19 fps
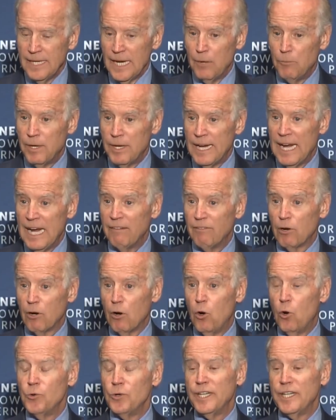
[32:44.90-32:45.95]
And we have our
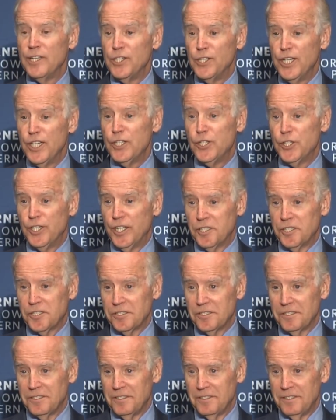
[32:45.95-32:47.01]
own
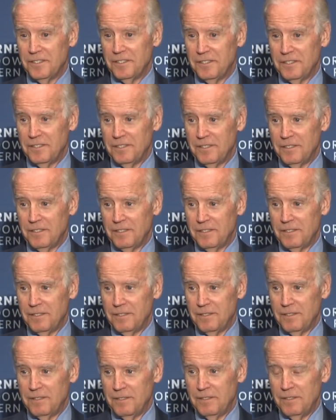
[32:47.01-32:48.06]
indigenous
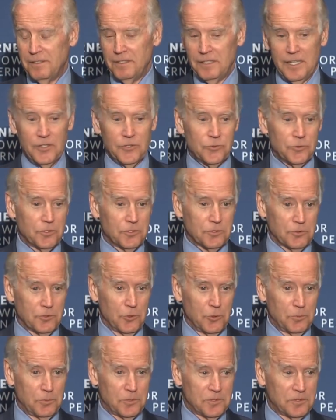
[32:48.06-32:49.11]
interest
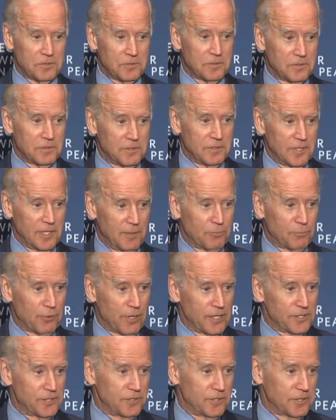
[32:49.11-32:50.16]
groups and
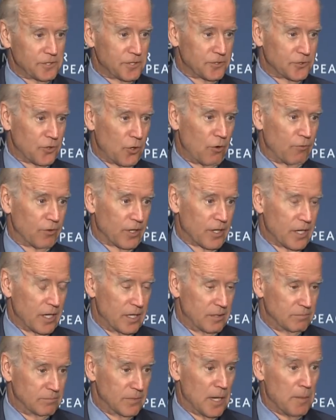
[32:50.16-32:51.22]
prejudices to
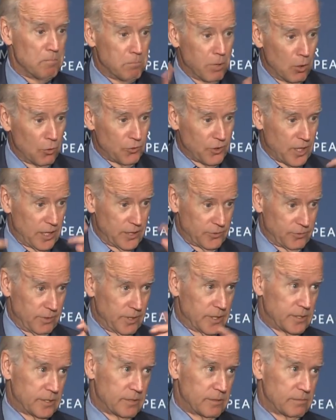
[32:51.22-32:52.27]
overcome in both
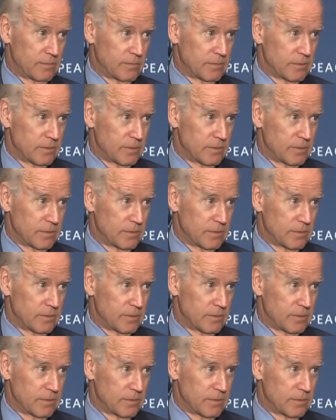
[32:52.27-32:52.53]
countries.